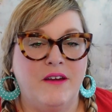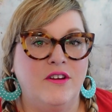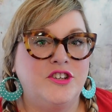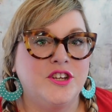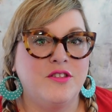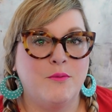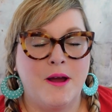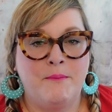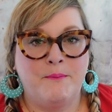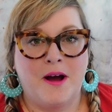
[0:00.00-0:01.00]
Eventually the
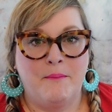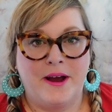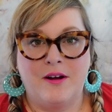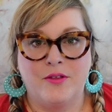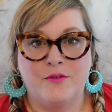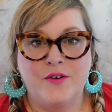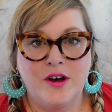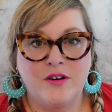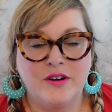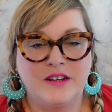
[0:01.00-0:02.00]
rep got back on the
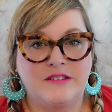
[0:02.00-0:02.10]
phone,